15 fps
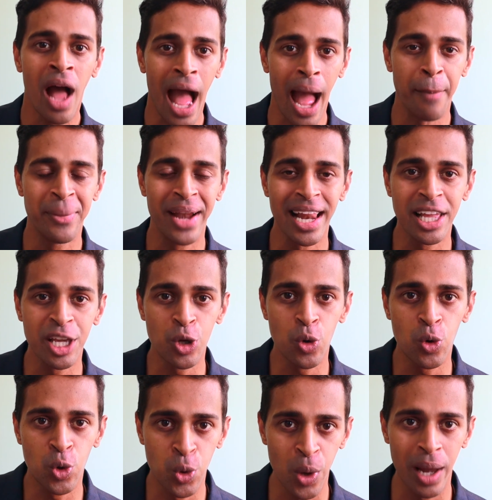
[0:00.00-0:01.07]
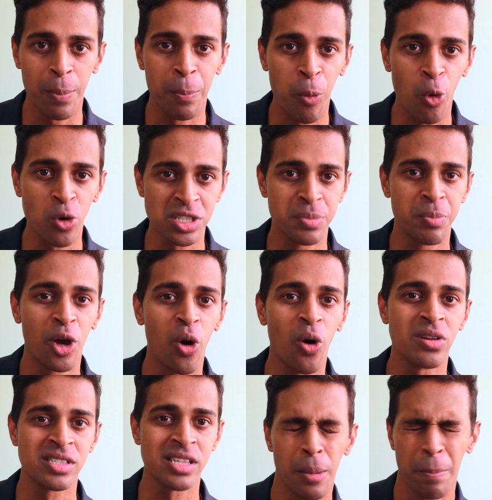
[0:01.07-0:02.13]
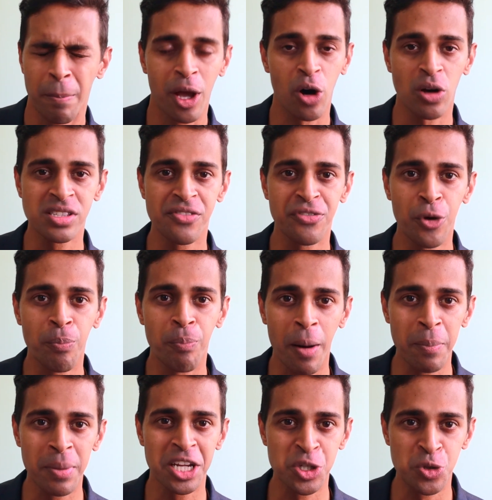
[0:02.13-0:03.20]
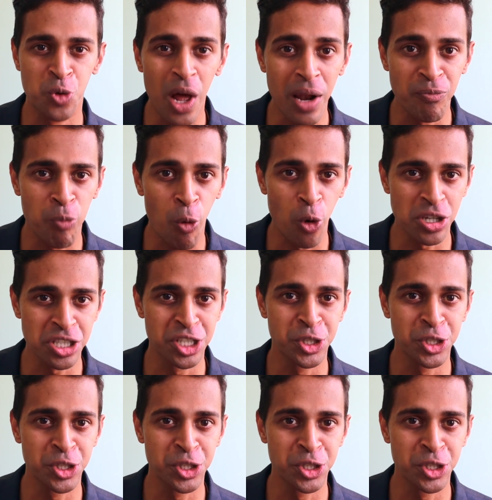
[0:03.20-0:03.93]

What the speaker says: I'm telling you 12 posts because if you publish 12 posts,